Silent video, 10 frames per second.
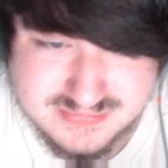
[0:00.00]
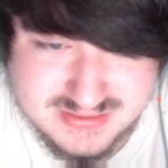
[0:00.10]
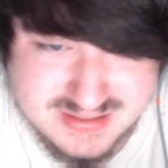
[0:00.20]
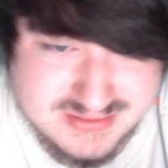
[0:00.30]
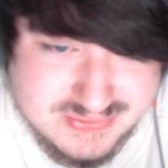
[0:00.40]

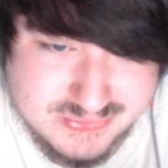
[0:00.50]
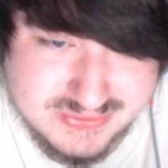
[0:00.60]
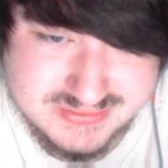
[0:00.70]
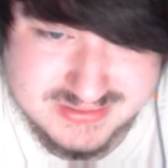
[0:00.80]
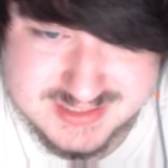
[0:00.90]
They didn't
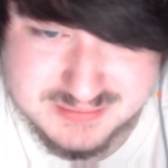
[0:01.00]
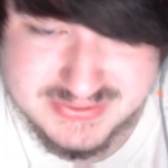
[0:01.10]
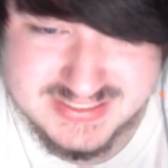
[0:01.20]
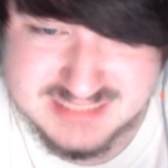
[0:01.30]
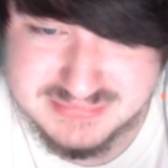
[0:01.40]
really
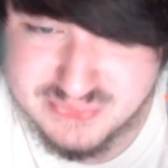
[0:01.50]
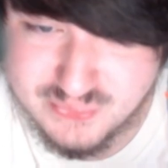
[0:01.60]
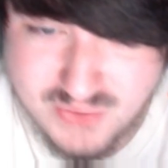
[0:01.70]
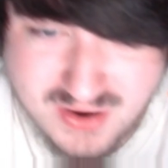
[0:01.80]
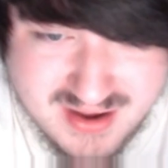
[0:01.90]
explain to me
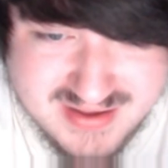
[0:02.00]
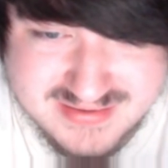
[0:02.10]
why,